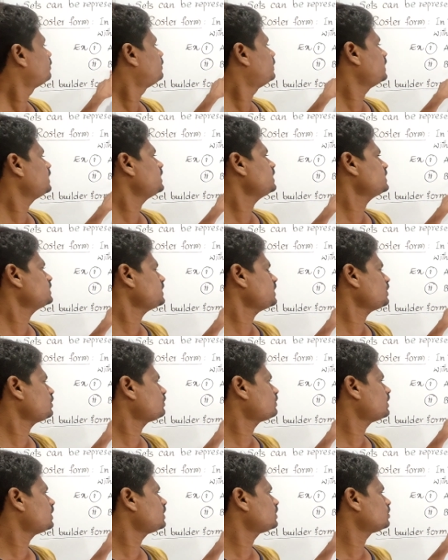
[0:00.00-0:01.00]
B is
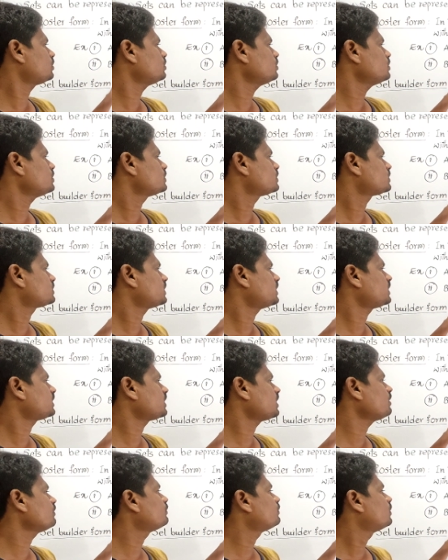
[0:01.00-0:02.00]
equal to set
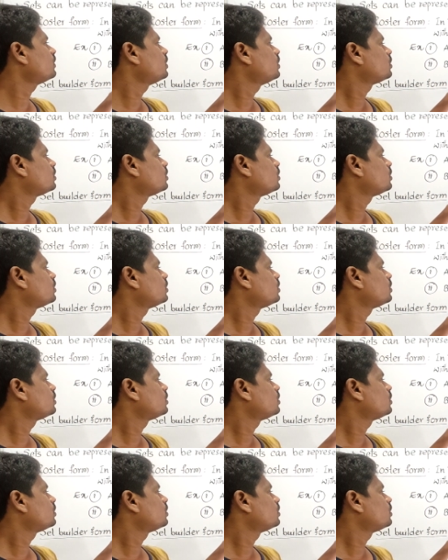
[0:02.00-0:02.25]
of